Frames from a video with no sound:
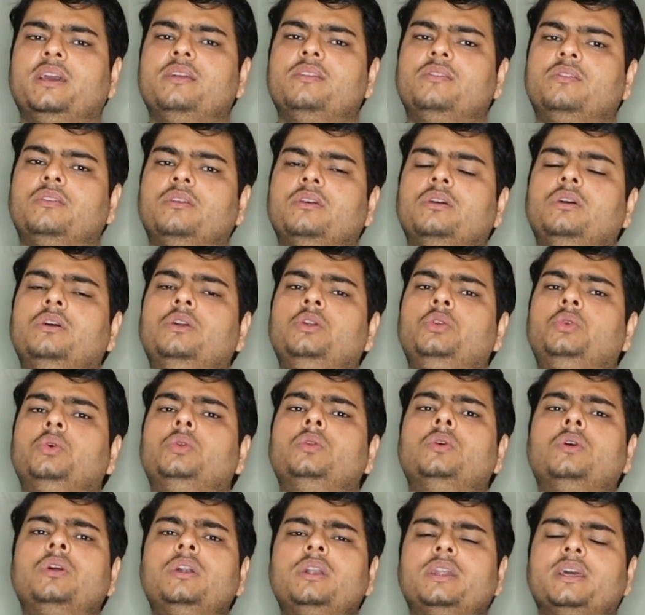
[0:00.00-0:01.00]
guys do
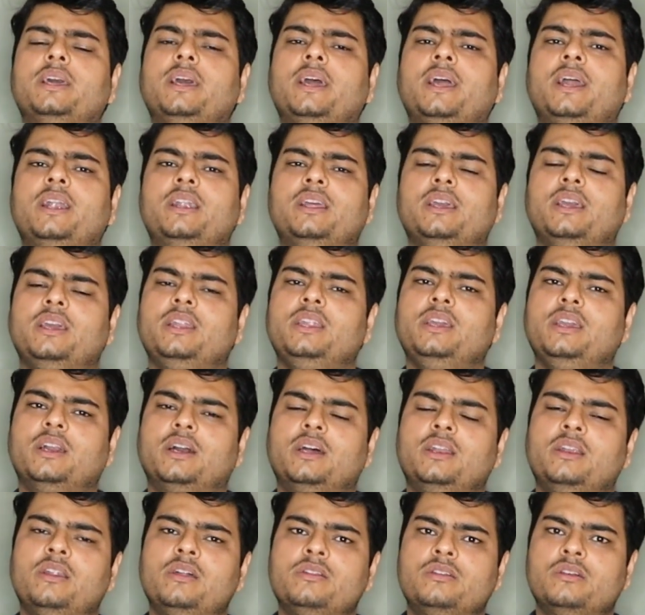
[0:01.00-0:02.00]
not add any
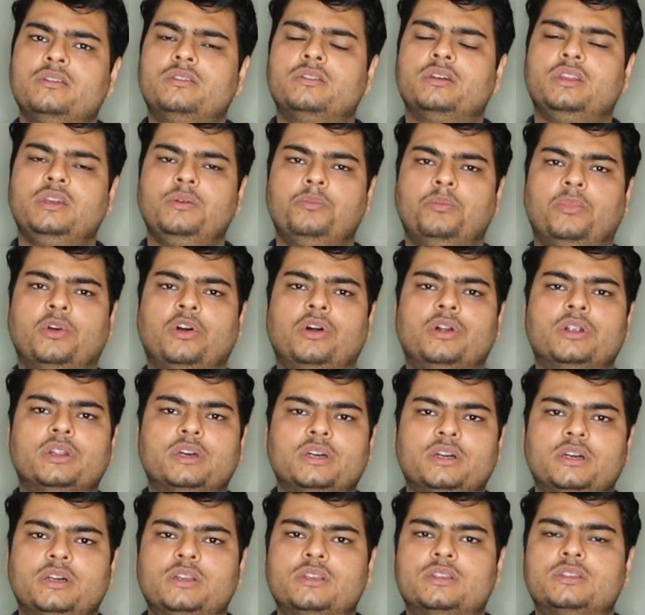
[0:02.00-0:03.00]
unnecessary
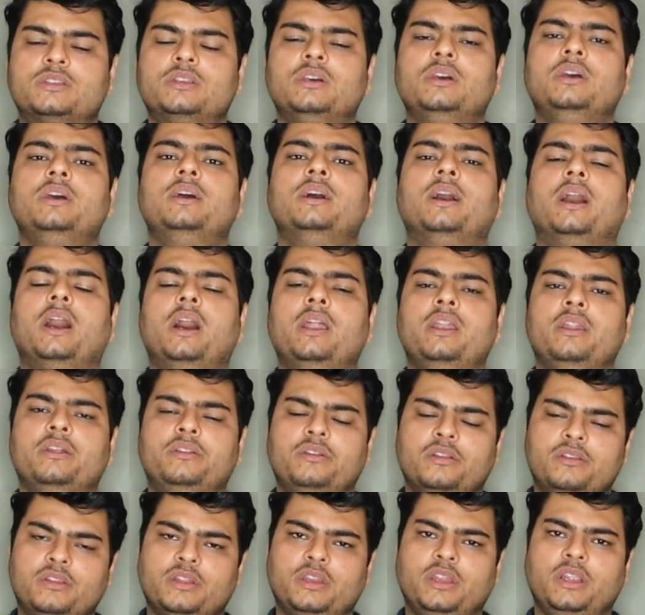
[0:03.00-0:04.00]
borders
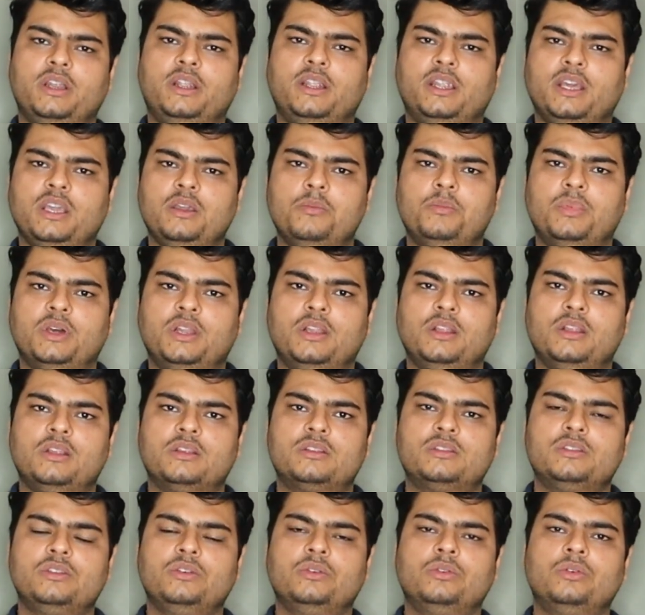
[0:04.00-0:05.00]
unnecessary
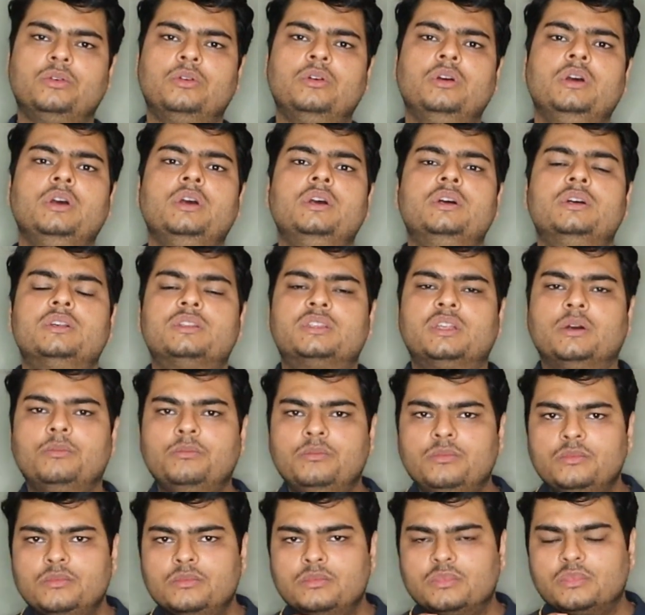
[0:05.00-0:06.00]
tables you know
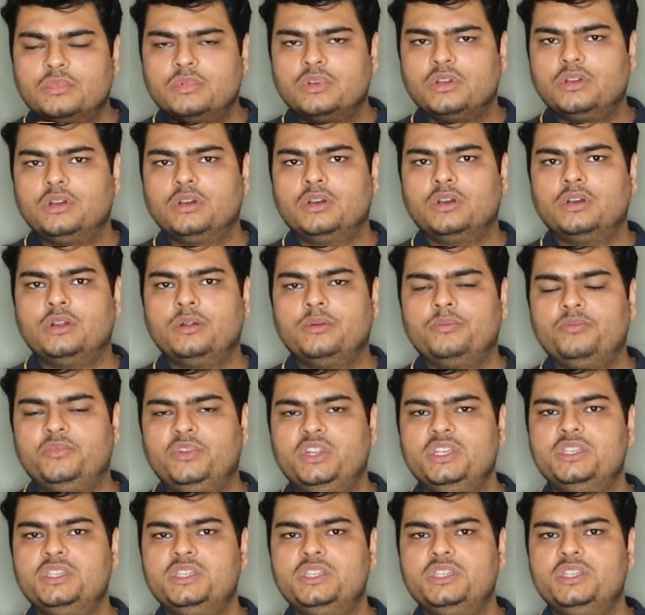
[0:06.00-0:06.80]
some uh,